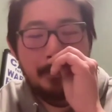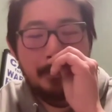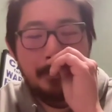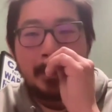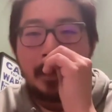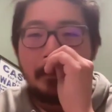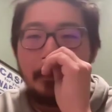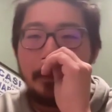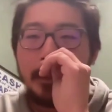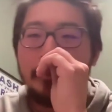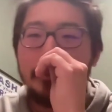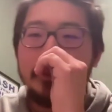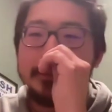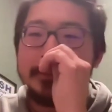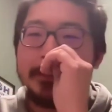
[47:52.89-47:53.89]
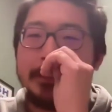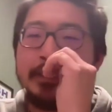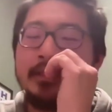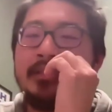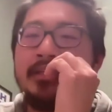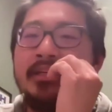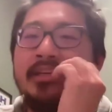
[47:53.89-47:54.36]
But we're not really seeing,
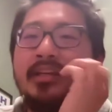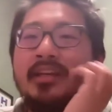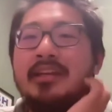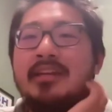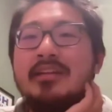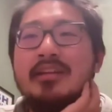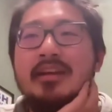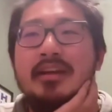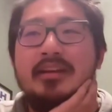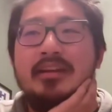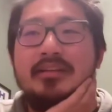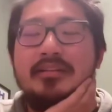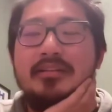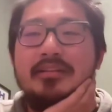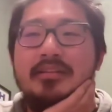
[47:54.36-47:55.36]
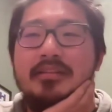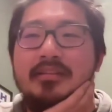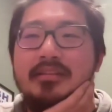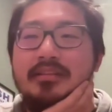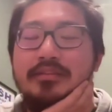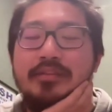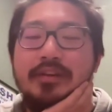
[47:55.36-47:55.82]
because like in like
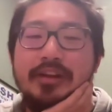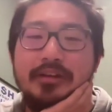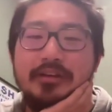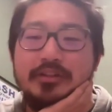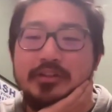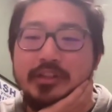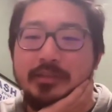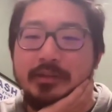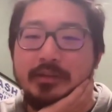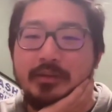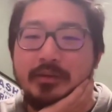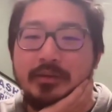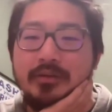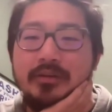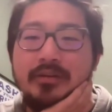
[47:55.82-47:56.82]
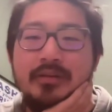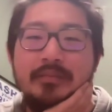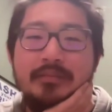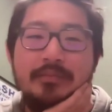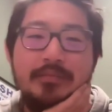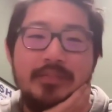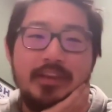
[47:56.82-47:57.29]
the video streaming world,
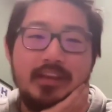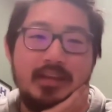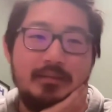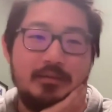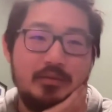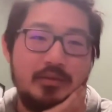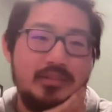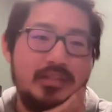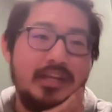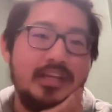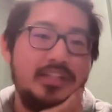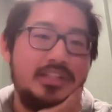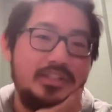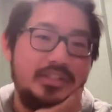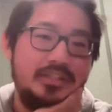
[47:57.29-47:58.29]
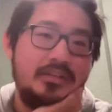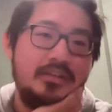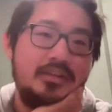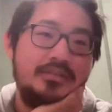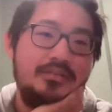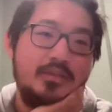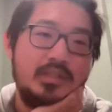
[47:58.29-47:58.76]
they keep a rotation
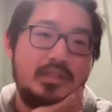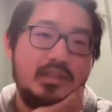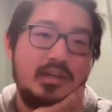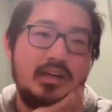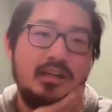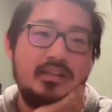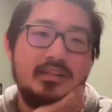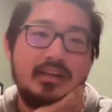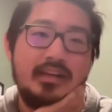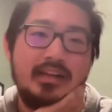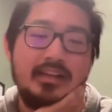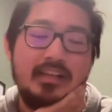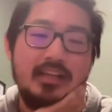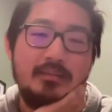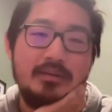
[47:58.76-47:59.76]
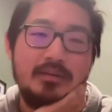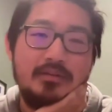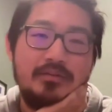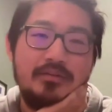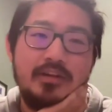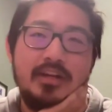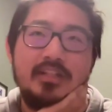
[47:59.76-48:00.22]
of what's on to kind of keep
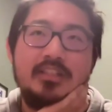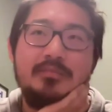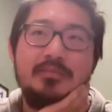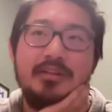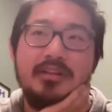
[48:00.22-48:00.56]
it fresh.